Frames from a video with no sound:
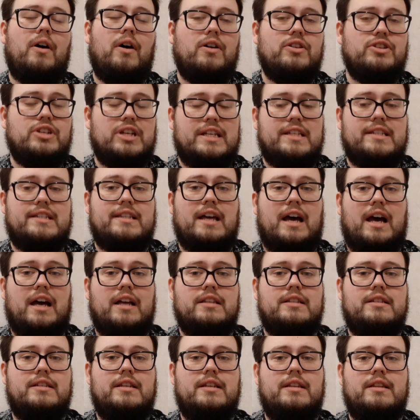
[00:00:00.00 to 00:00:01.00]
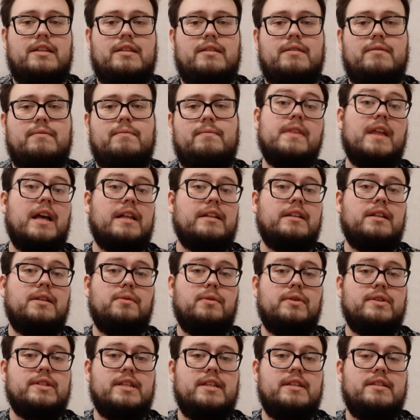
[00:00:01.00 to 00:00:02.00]
just that it
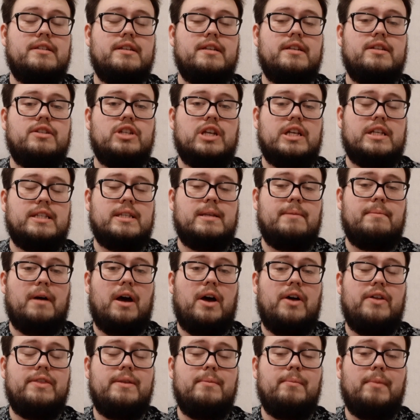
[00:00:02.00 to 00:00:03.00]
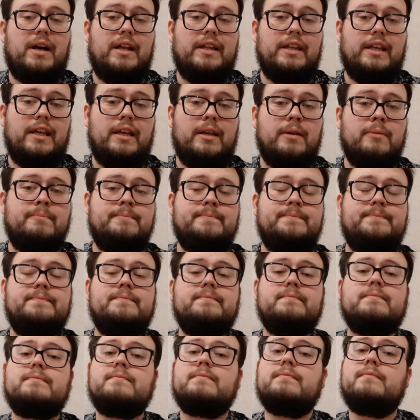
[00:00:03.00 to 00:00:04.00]
wasn't just about the money,
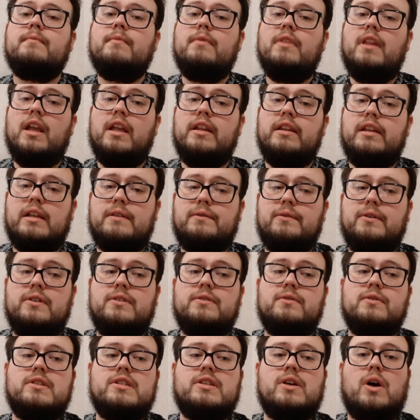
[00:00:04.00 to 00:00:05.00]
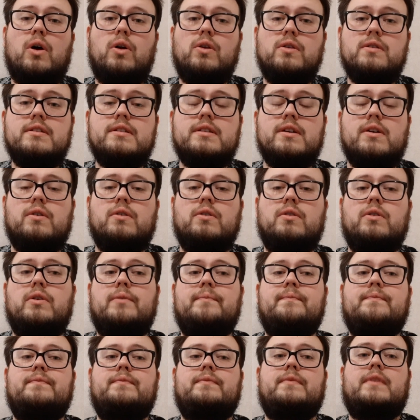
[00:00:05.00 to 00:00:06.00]
that it was also
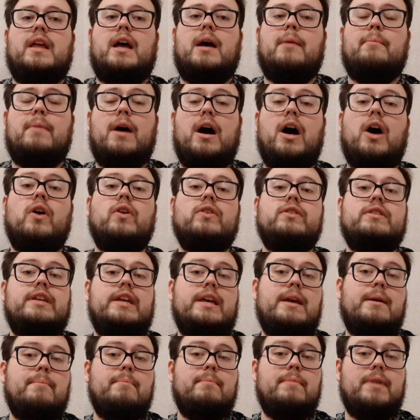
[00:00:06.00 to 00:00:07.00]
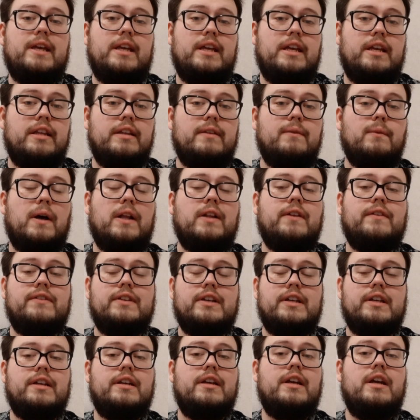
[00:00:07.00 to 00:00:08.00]
about him being one of
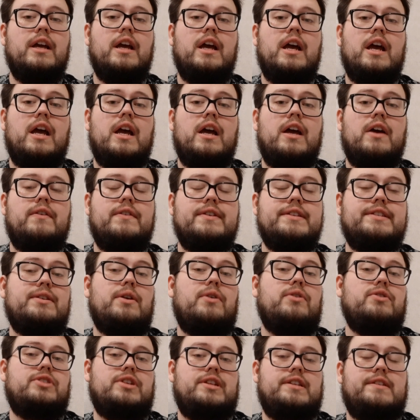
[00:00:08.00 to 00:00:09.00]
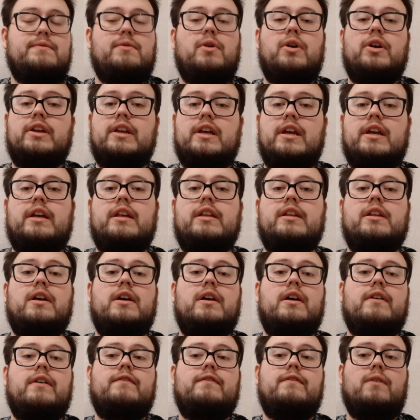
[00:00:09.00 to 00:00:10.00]
the researchers working
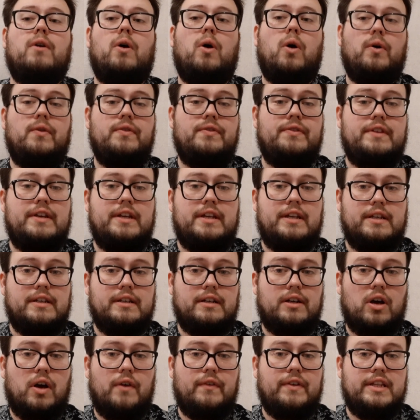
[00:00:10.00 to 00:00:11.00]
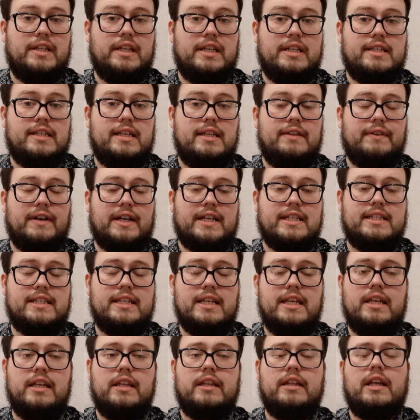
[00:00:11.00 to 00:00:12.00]
on the COVID-19
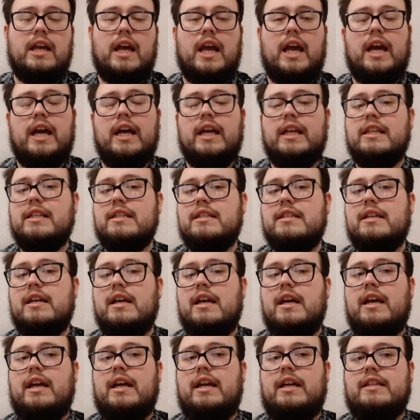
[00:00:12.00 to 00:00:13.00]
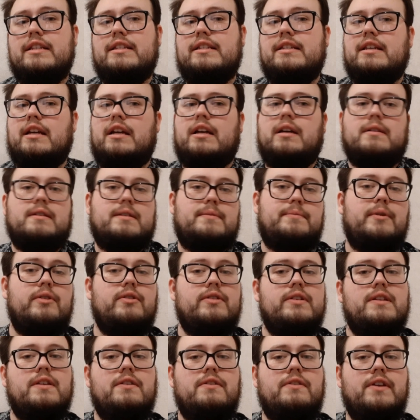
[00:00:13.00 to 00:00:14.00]
vaccine, and it's a
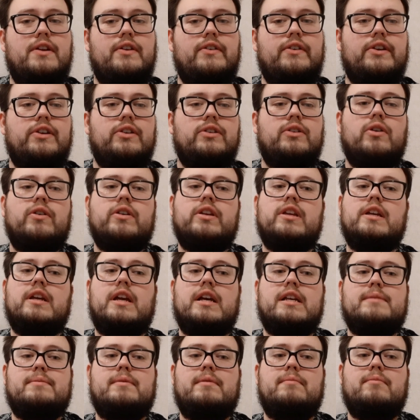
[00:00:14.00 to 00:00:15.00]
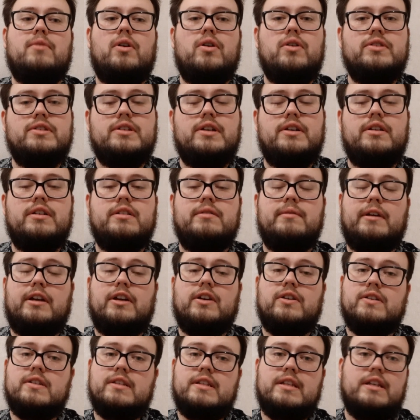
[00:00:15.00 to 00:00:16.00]
conspiracy theory, he has been murdered
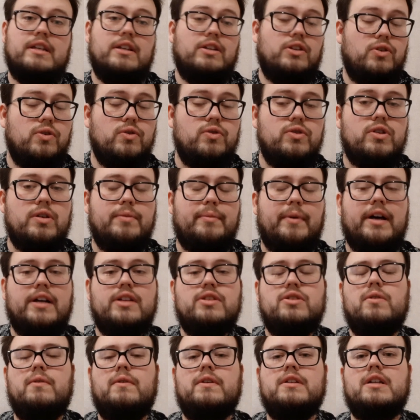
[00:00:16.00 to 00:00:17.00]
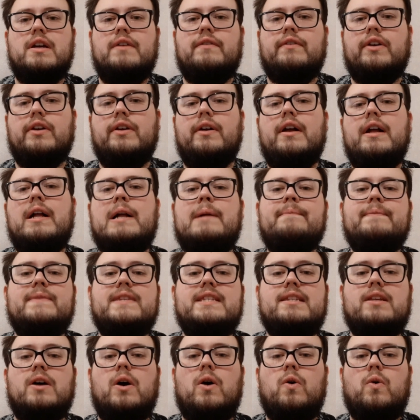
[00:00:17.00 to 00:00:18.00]
because he knew too much or whatever.
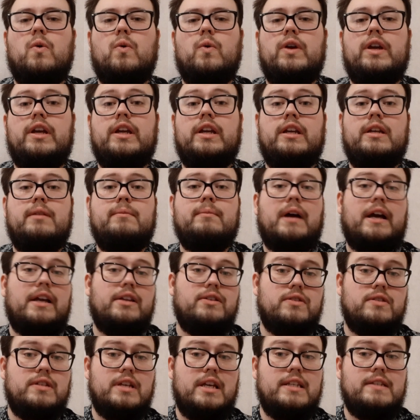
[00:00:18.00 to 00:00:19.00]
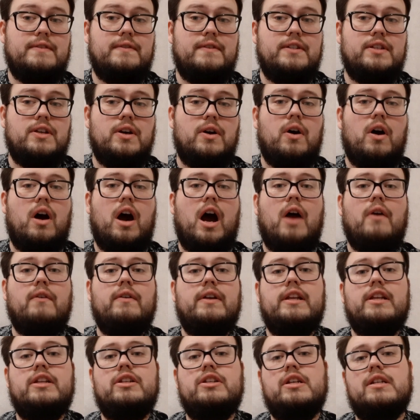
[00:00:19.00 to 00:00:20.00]
So in my today's video, I
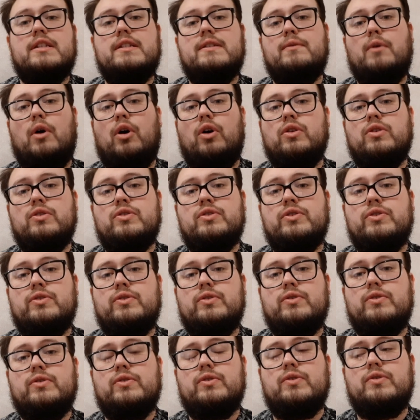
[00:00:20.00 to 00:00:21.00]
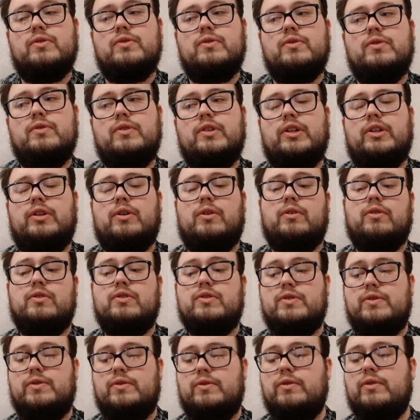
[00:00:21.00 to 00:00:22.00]
really just want to,
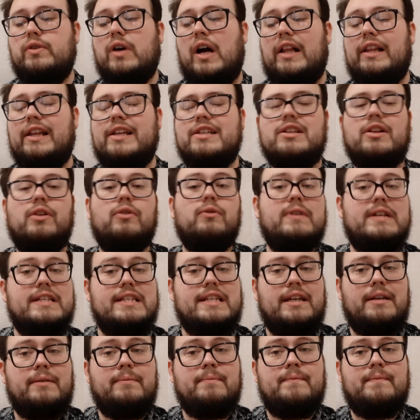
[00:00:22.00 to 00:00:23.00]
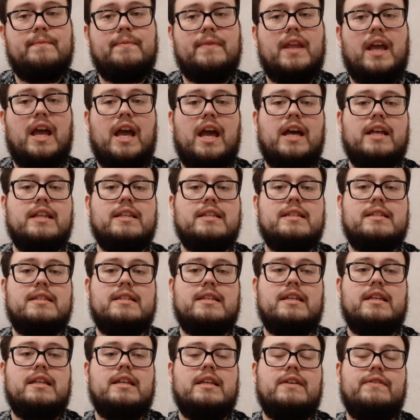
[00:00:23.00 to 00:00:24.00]
do a little reading and
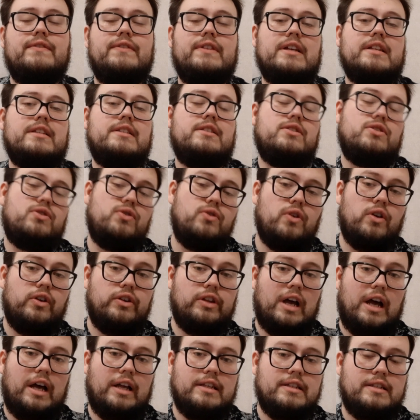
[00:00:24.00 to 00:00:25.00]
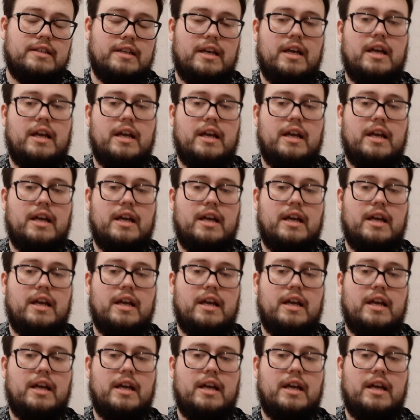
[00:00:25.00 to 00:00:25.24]
see if that's true or not.